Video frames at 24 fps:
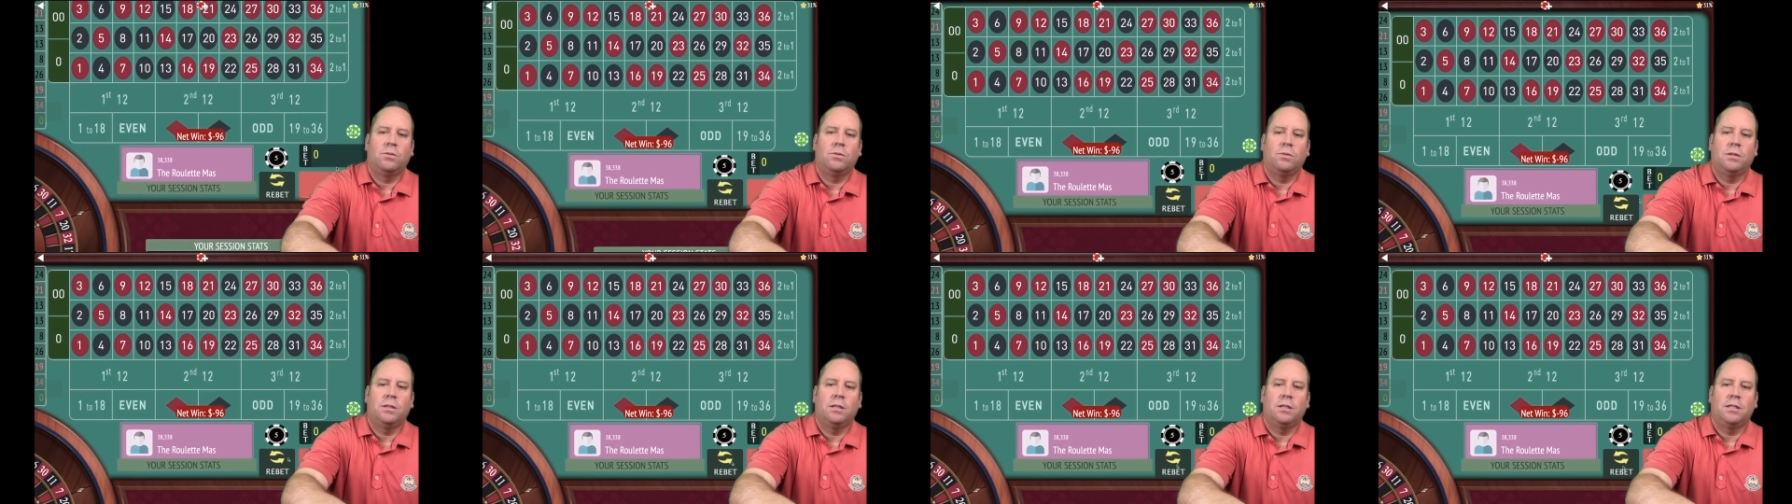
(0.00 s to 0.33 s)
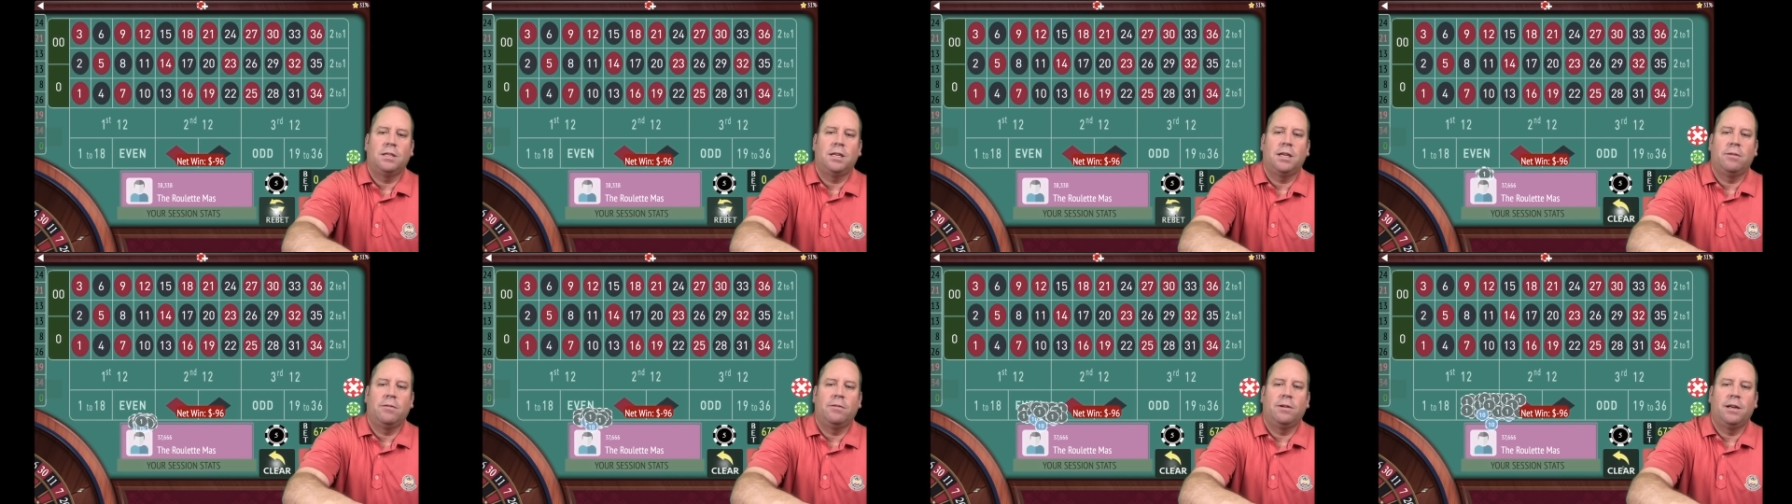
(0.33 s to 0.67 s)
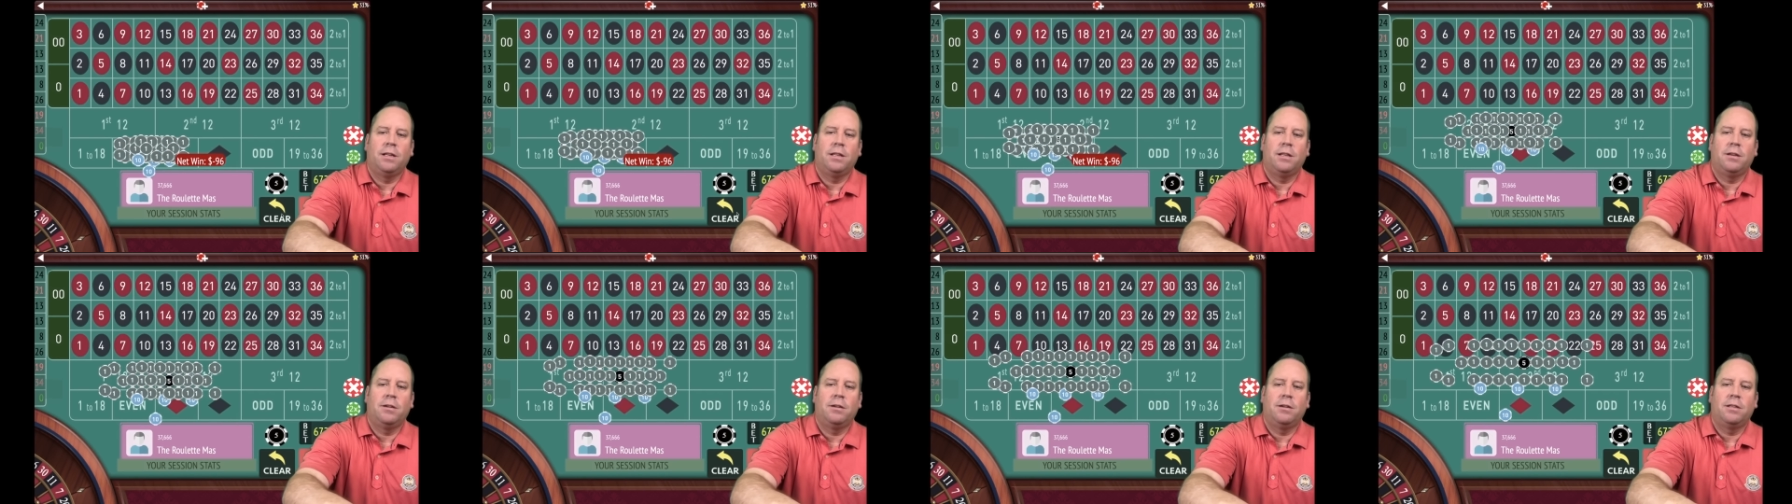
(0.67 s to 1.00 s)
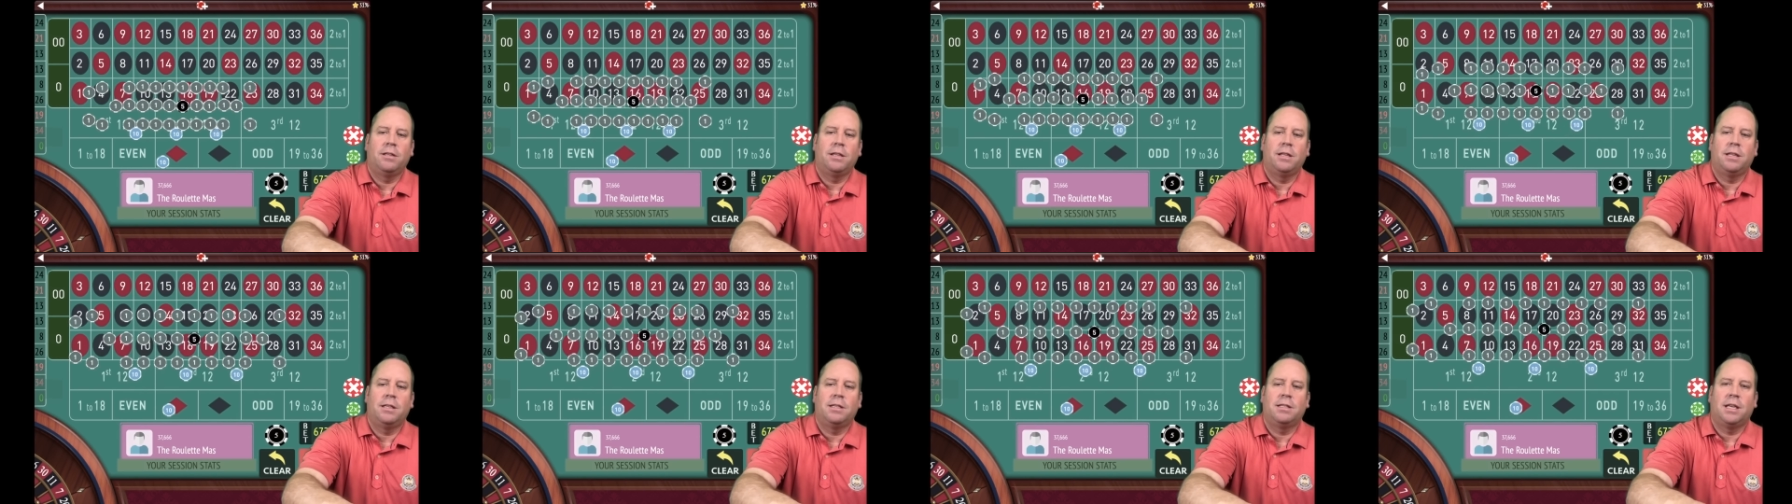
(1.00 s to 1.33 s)
We'll just stay right there
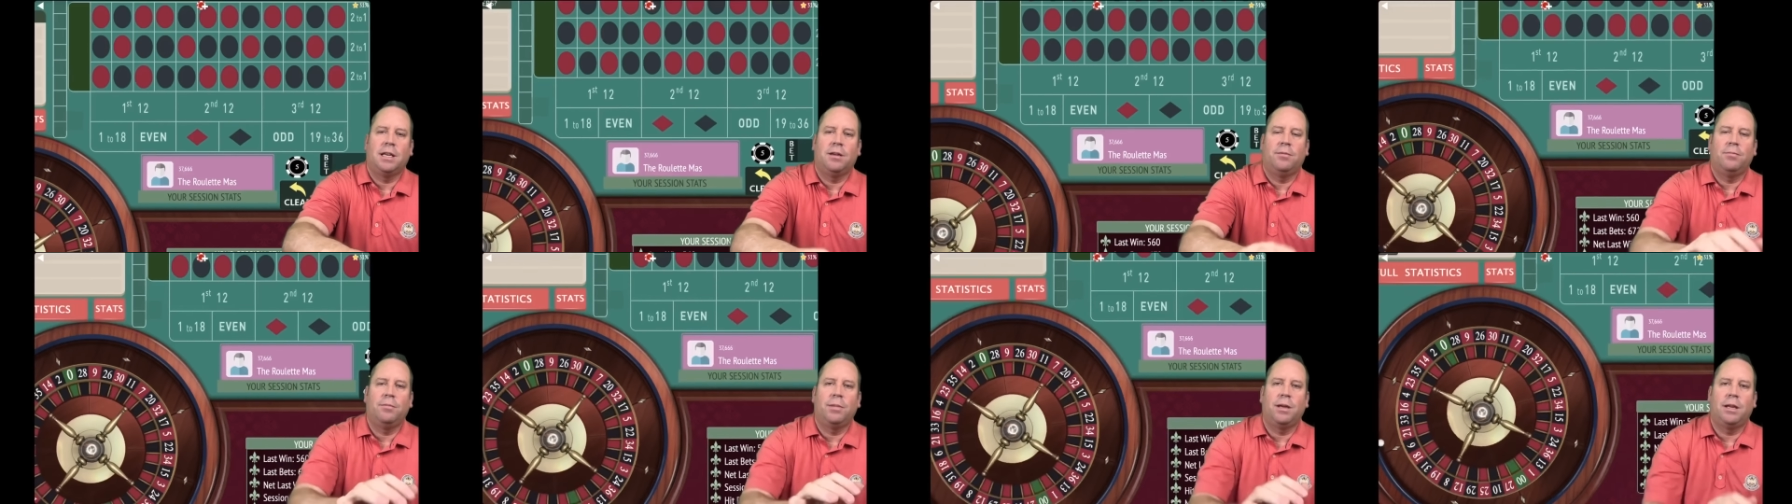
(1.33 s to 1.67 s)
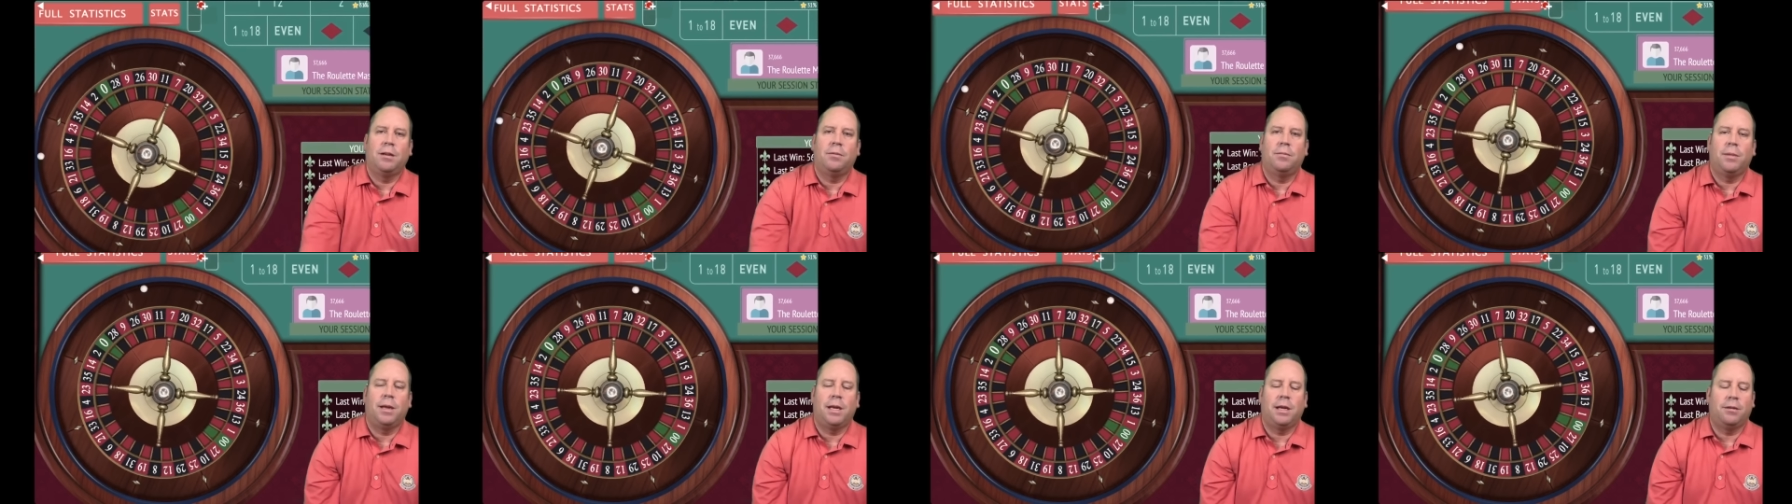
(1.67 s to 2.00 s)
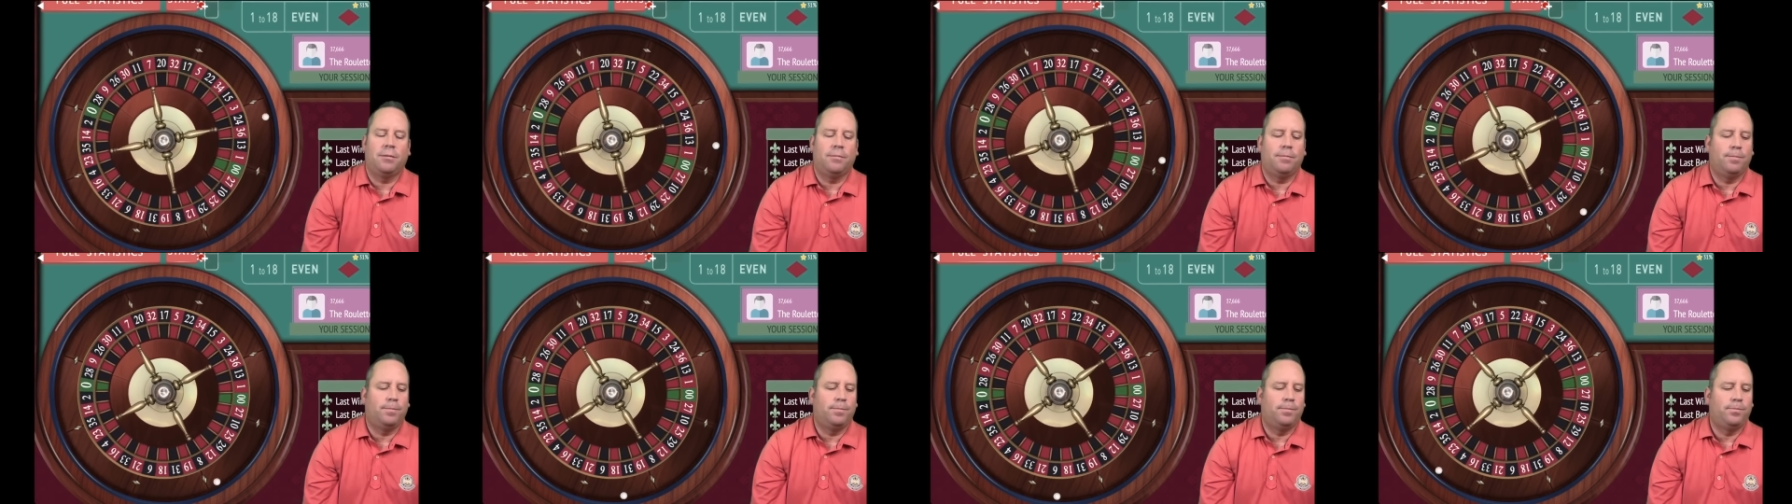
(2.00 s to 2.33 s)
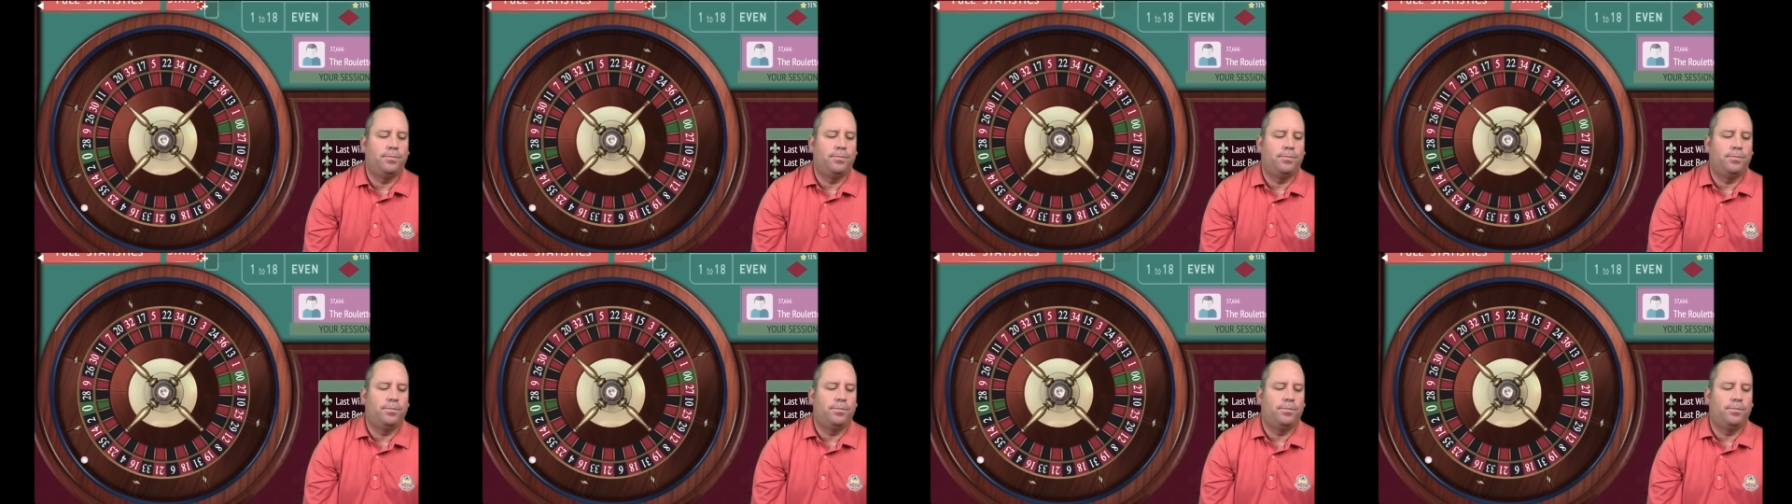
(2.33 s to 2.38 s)
at that same bet amount.